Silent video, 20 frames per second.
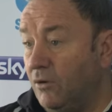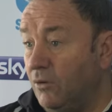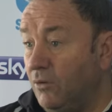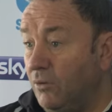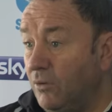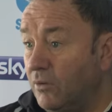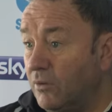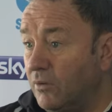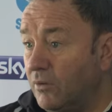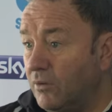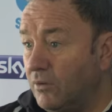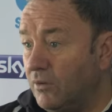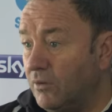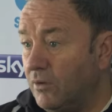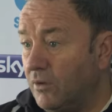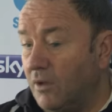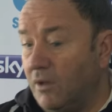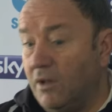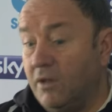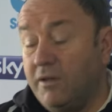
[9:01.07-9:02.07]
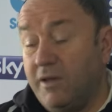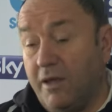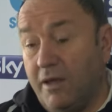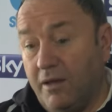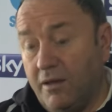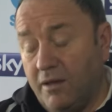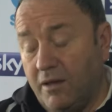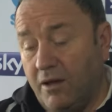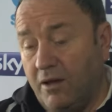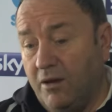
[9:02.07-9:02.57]
Who? Hayter.
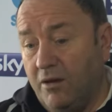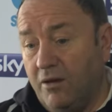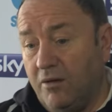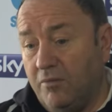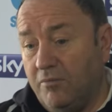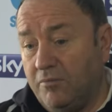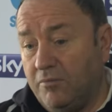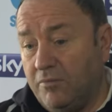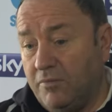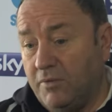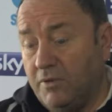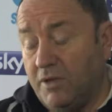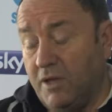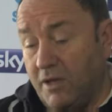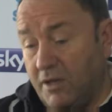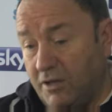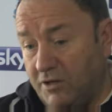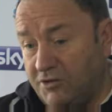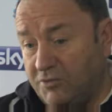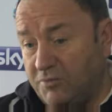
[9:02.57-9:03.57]
Yeah, um, yeah.